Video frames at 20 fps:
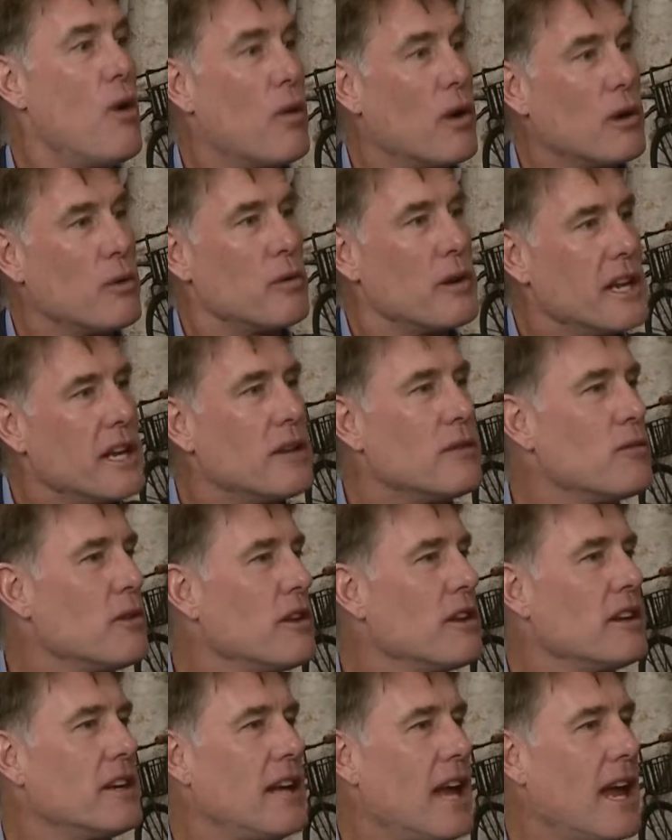where we can
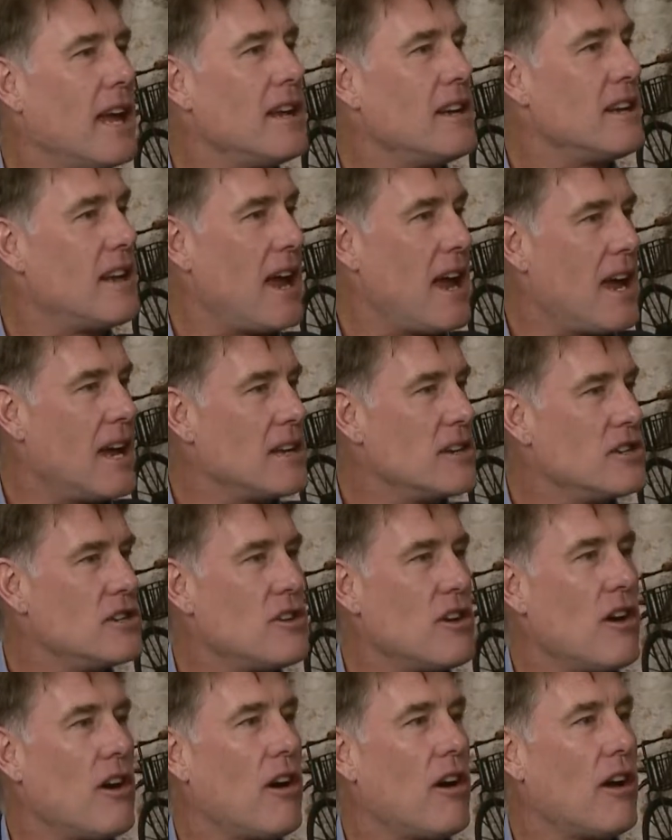really gain an
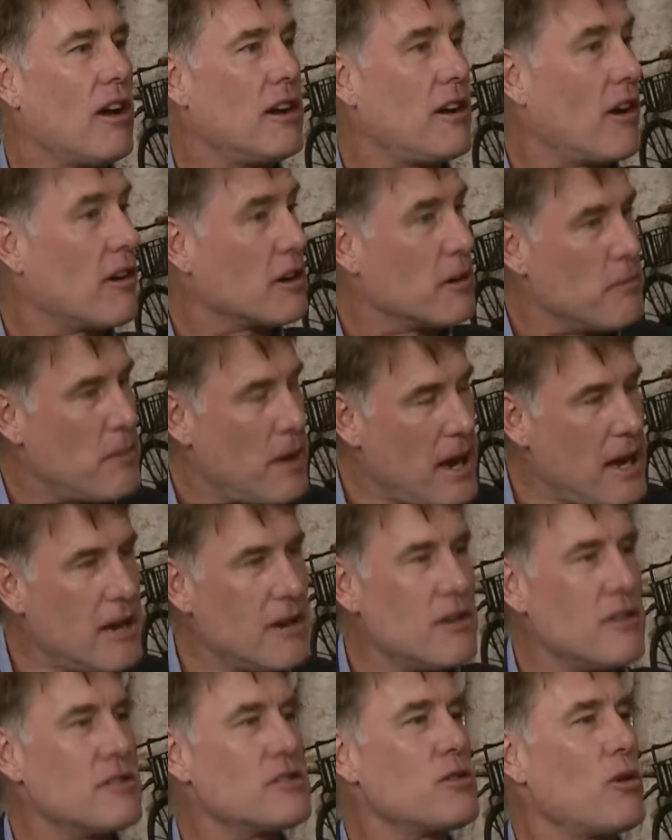edge on our
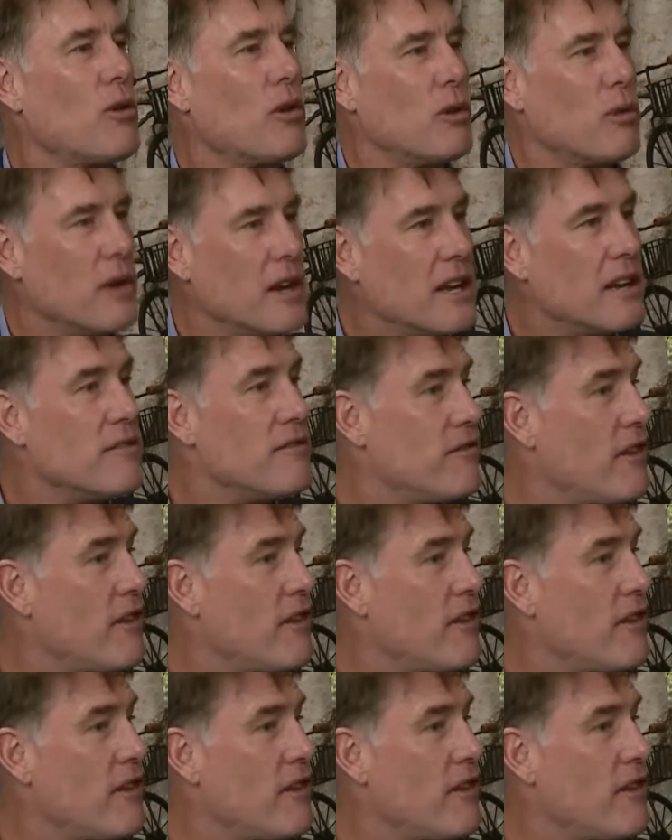competitors or we can